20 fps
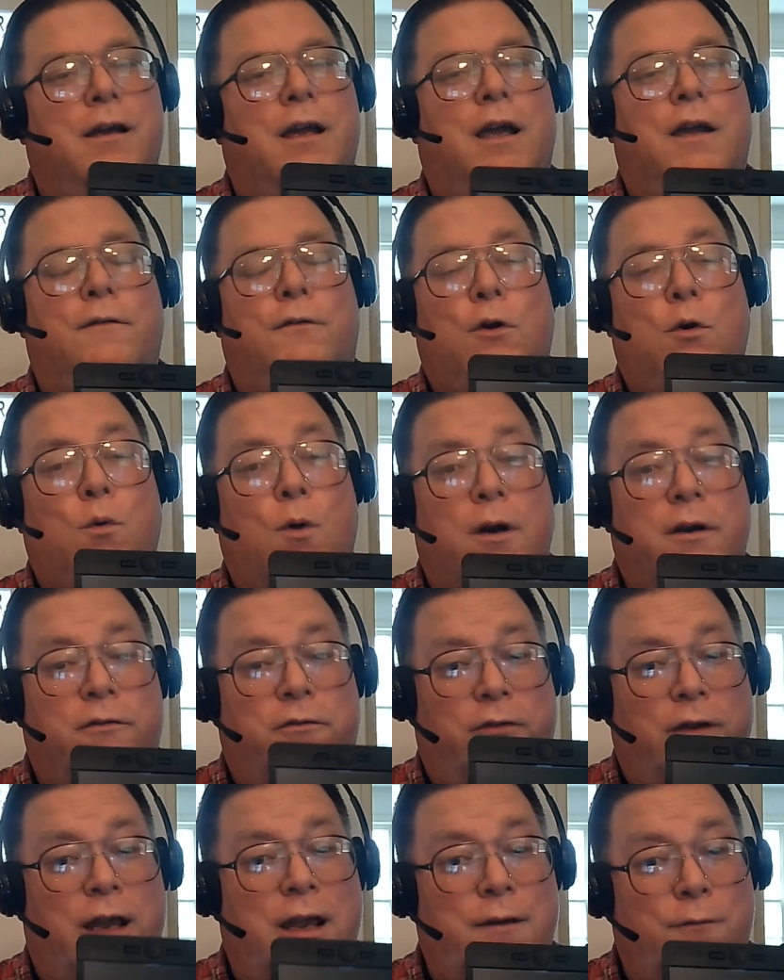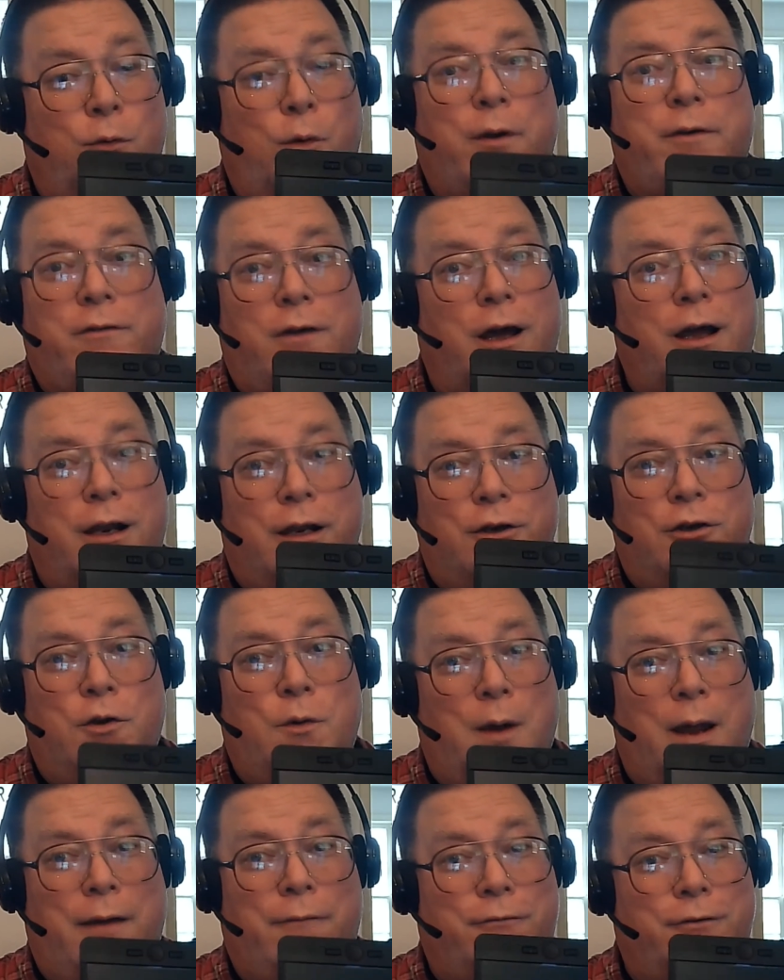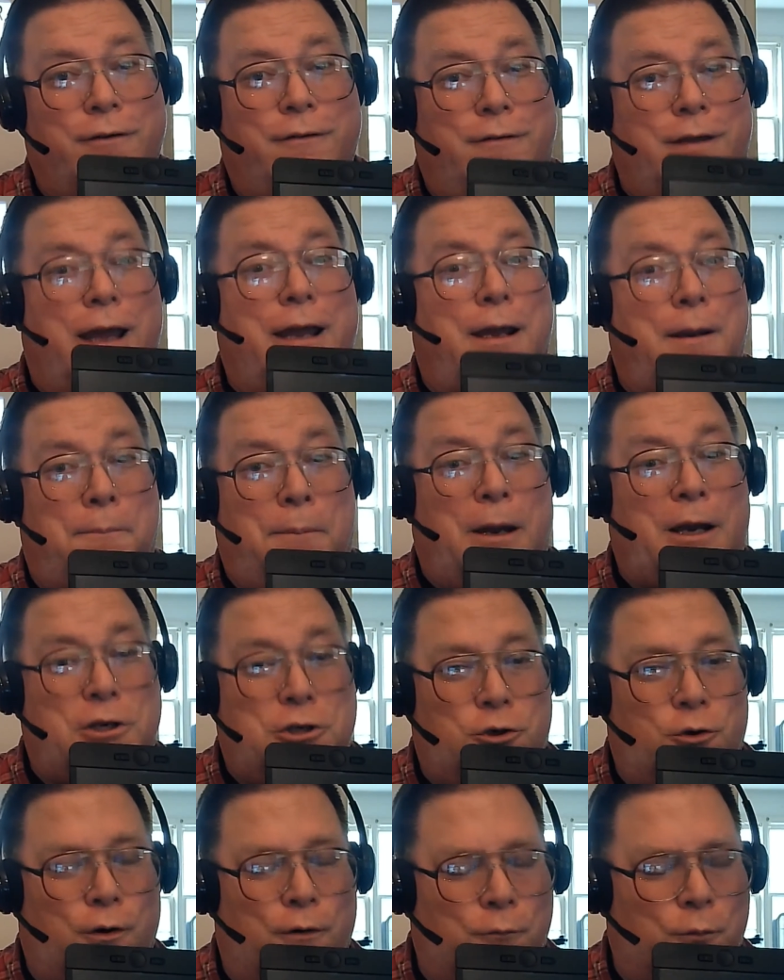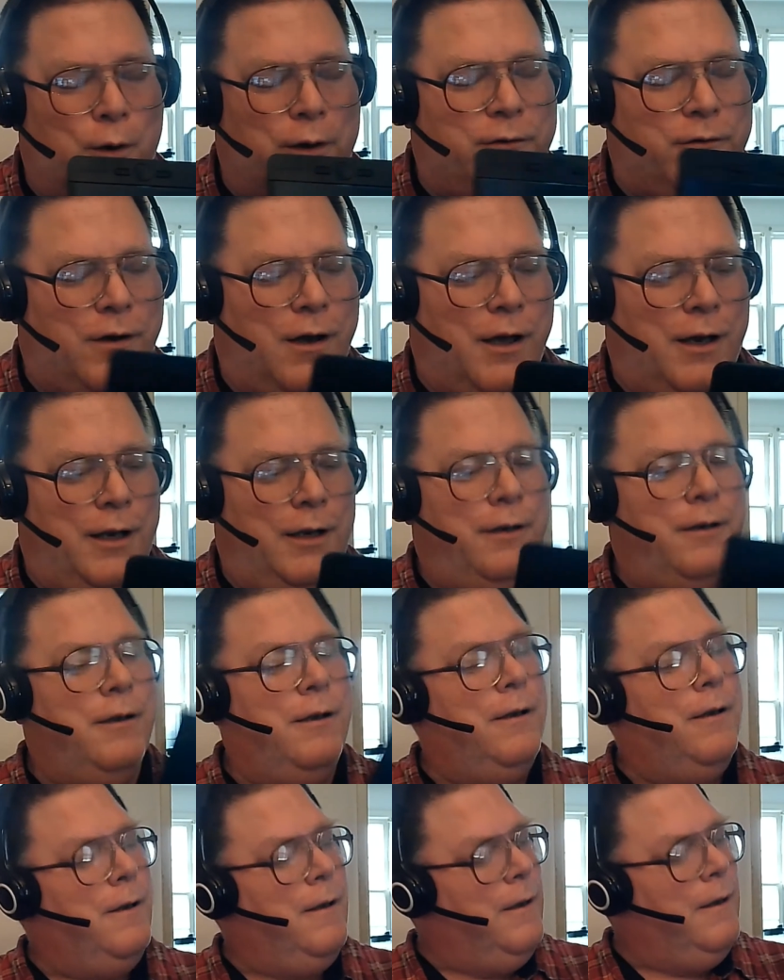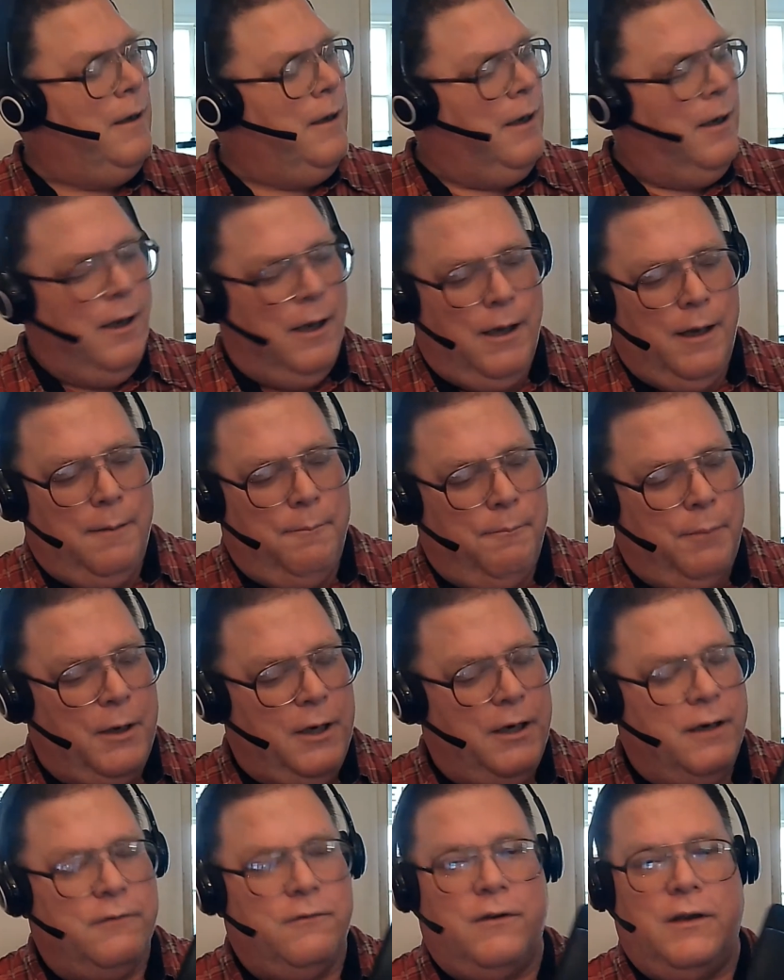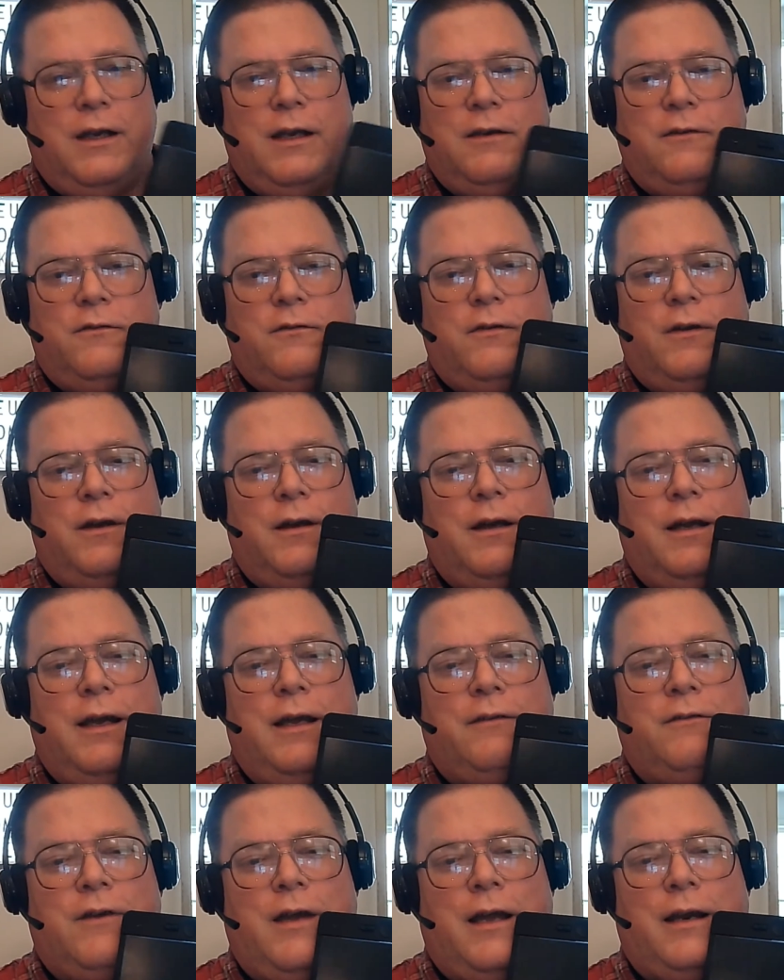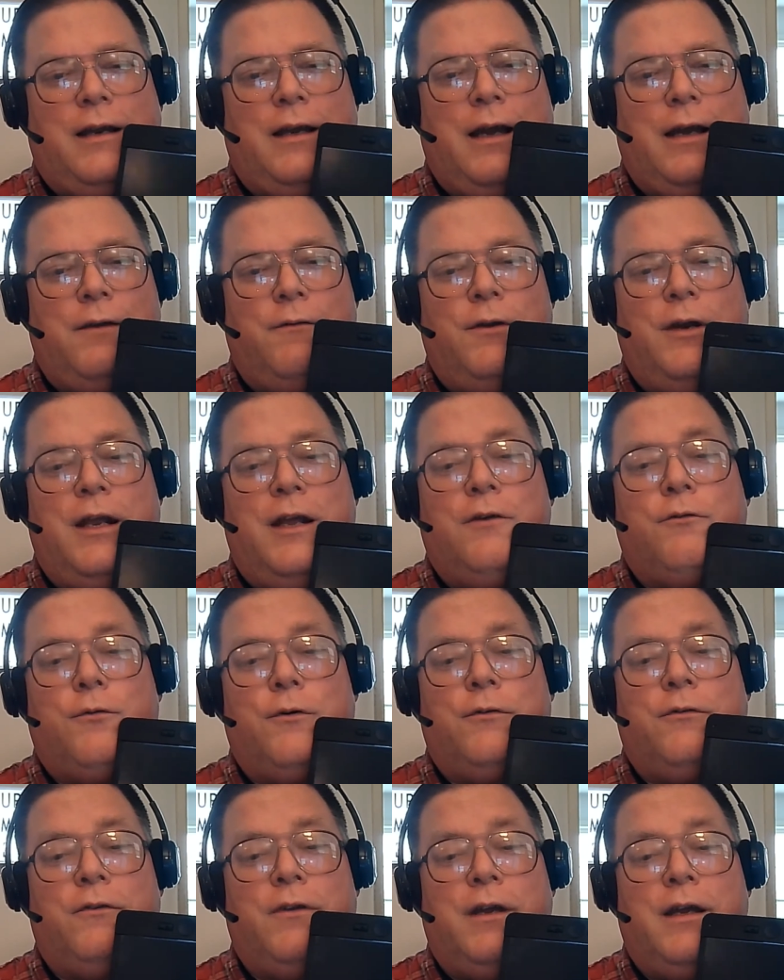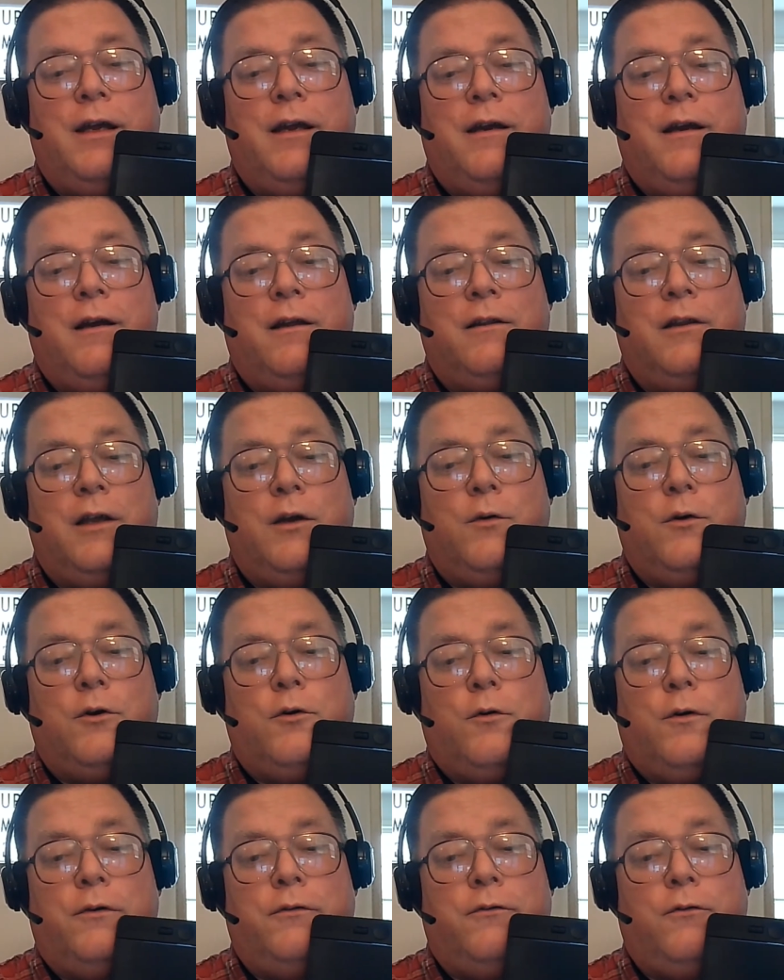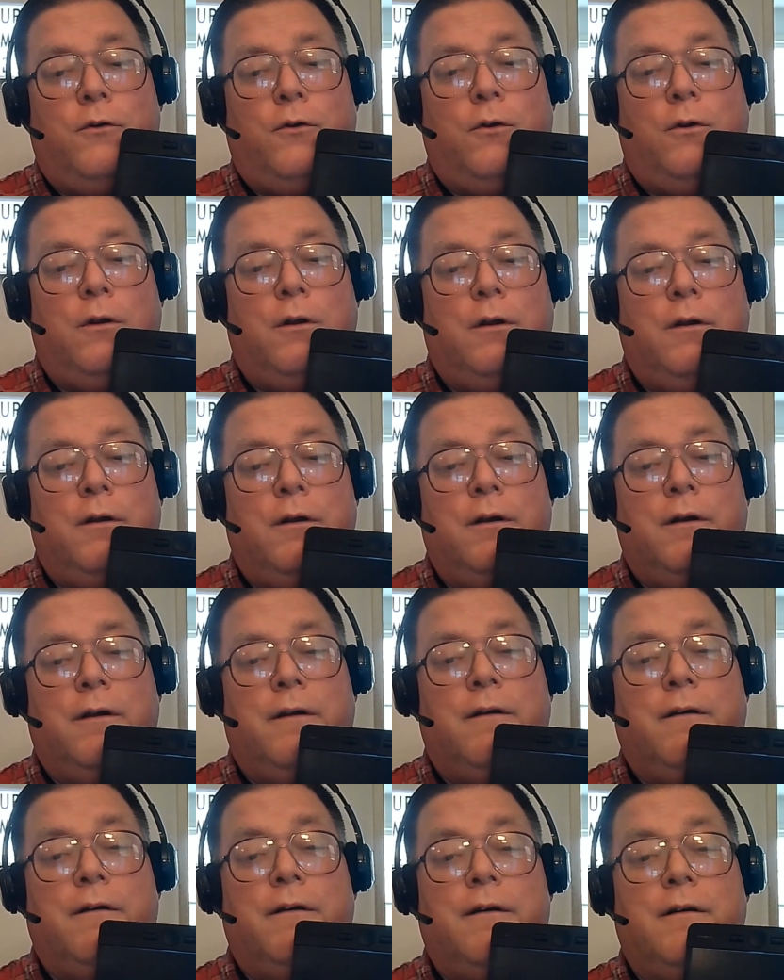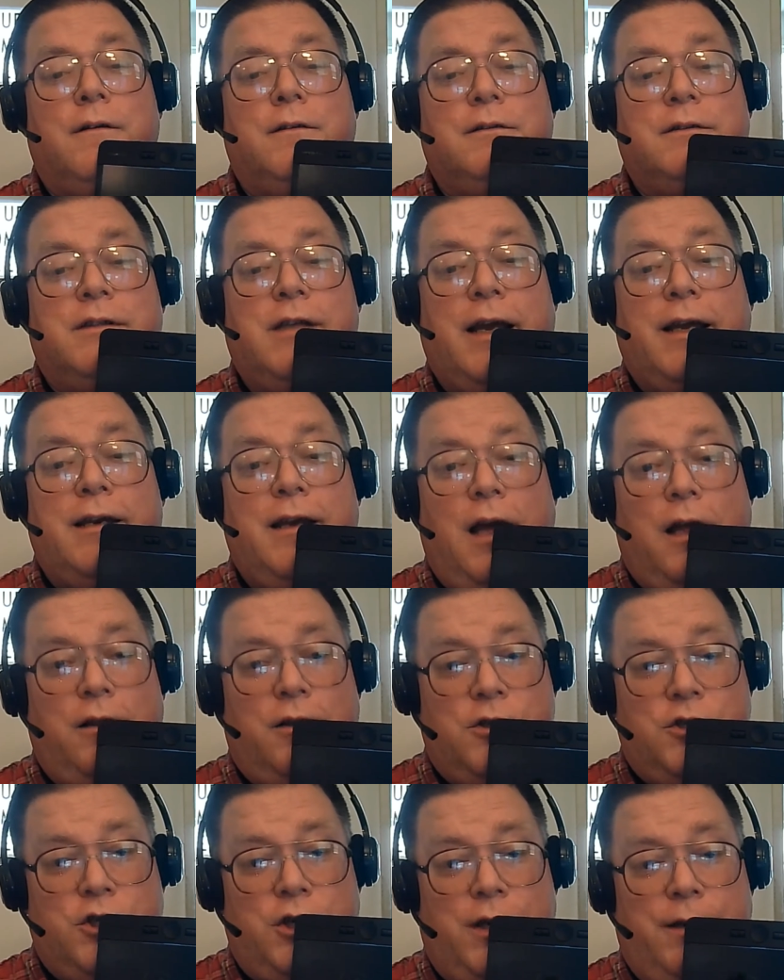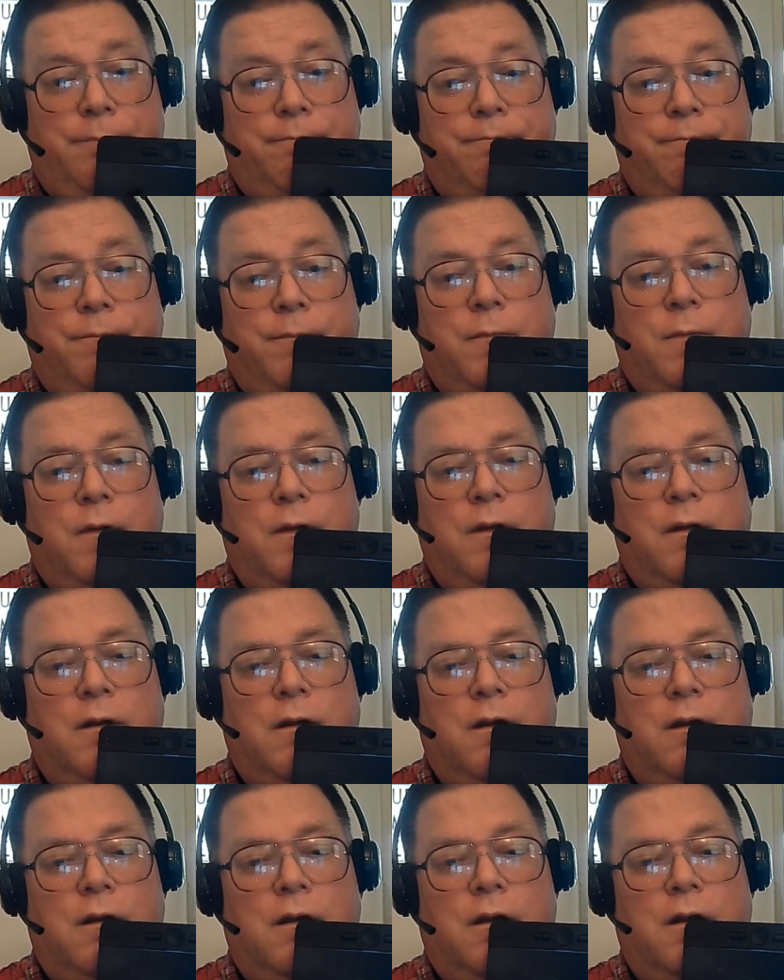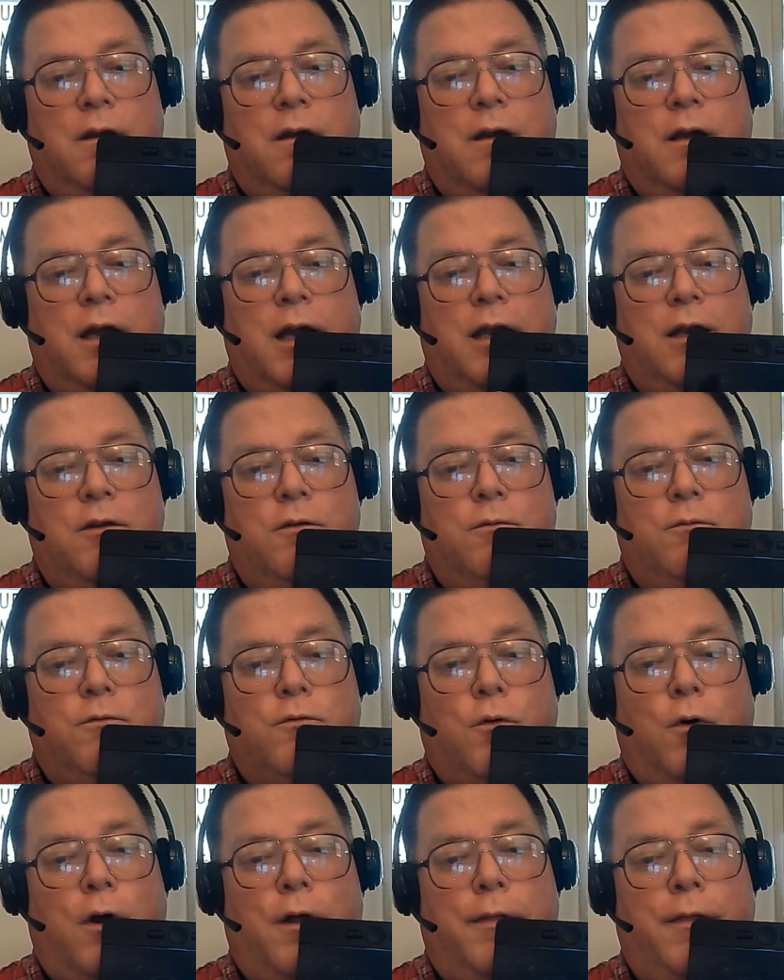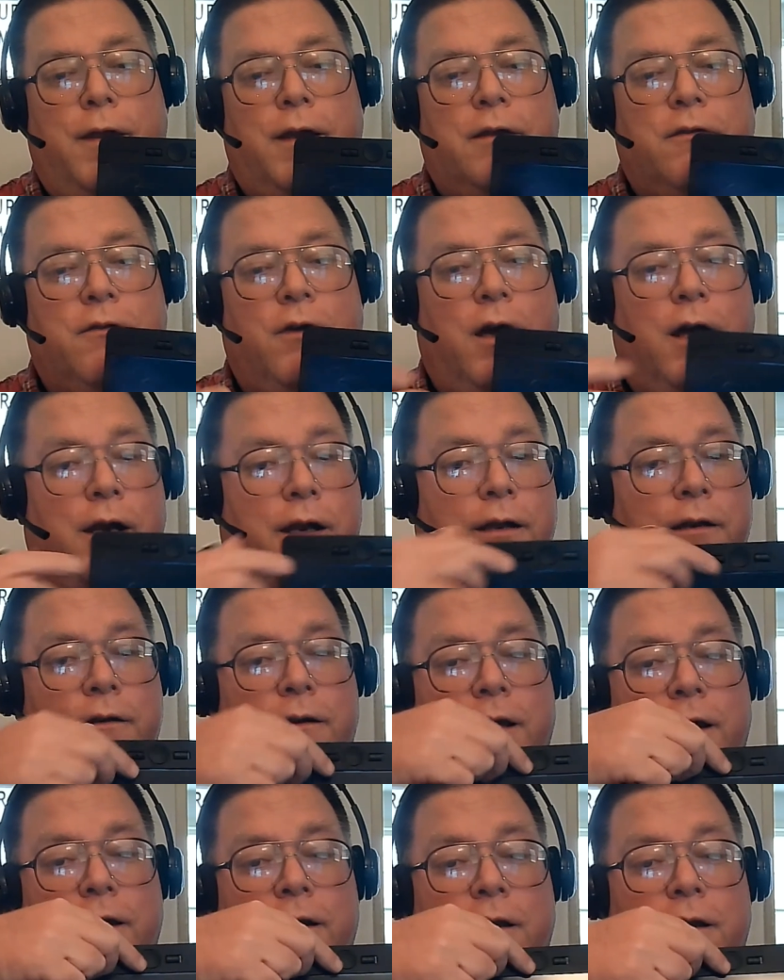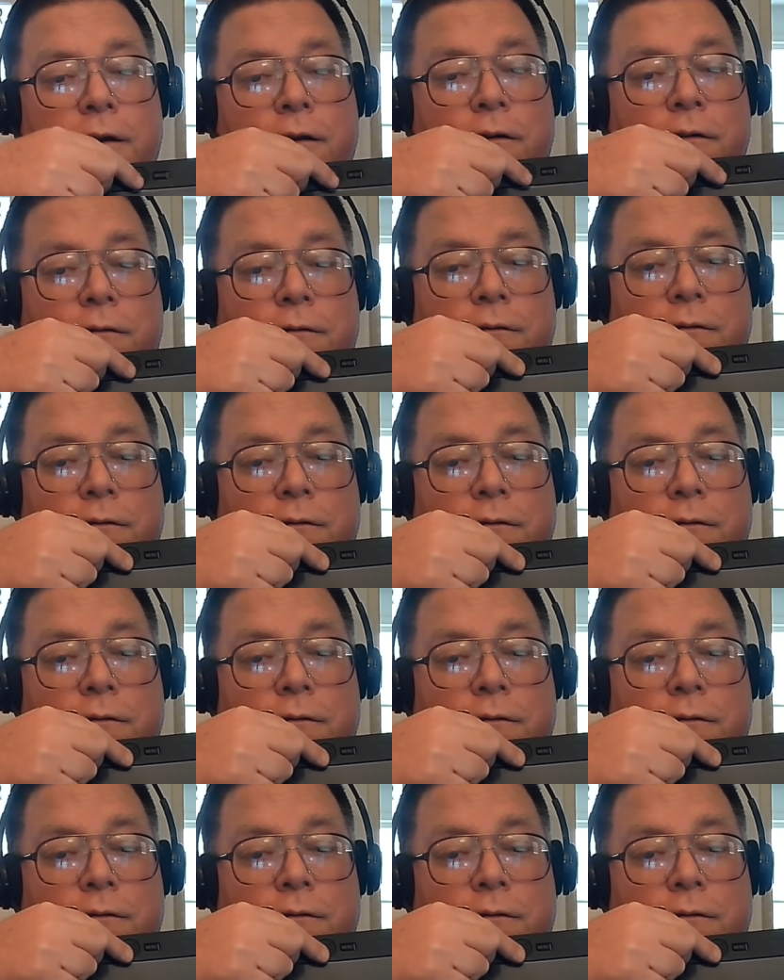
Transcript: If you want to save what's on it, you have to take a picture of what's on it. But it's got kind of an interesting liquid crystal technology, and you draw things on it and then